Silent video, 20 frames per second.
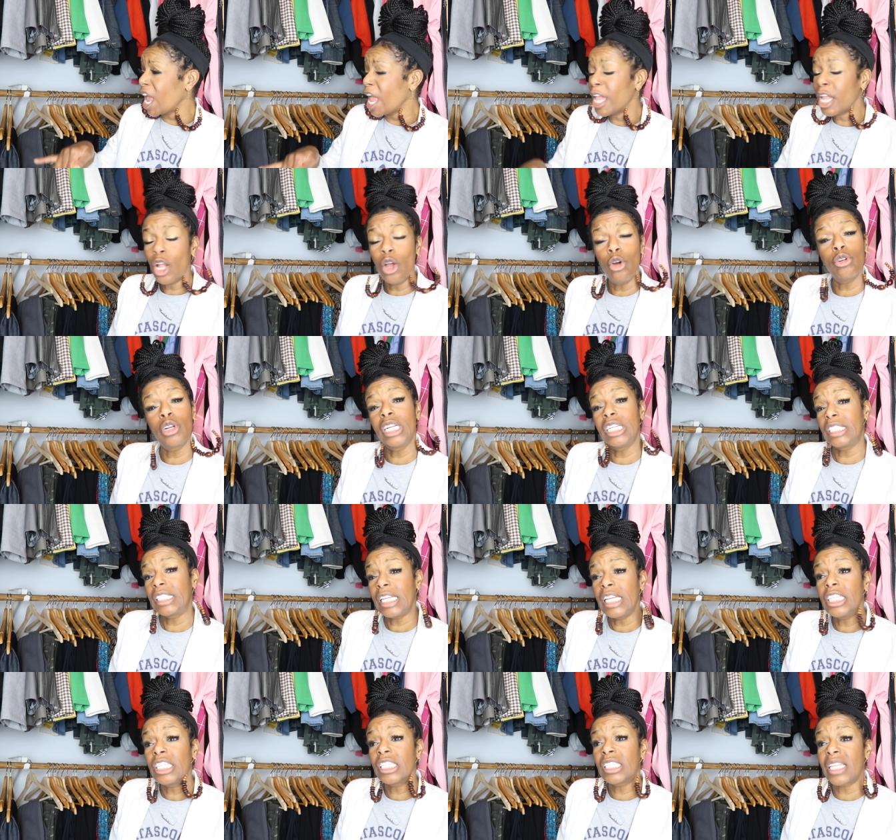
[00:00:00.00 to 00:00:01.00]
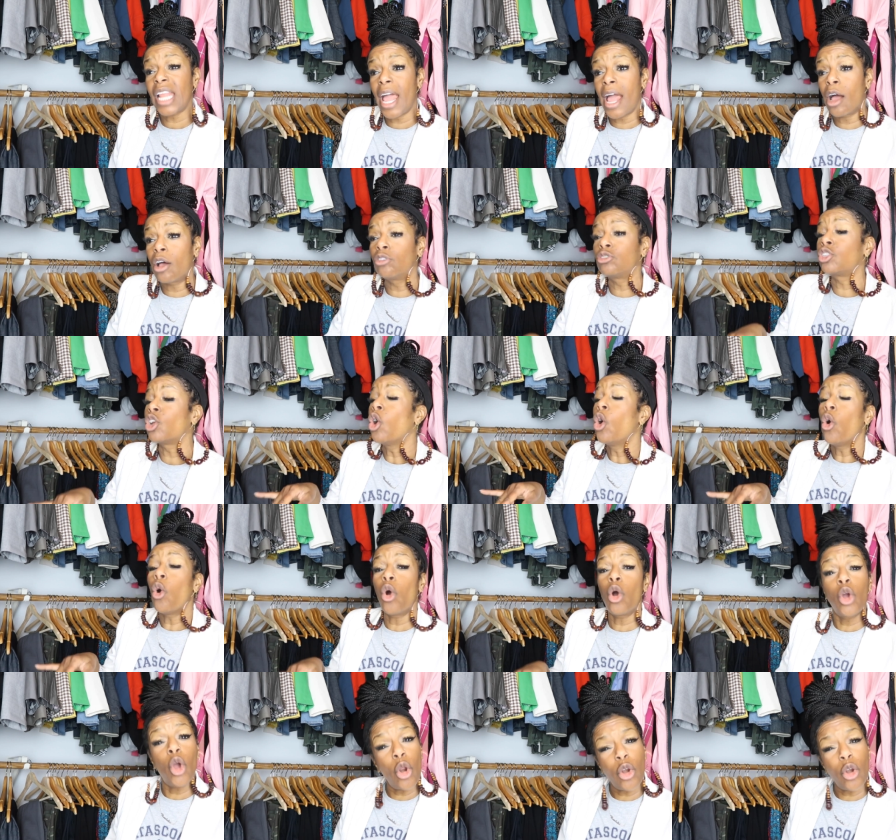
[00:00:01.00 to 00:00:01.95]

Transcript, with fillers: and go to the teacher's lounge or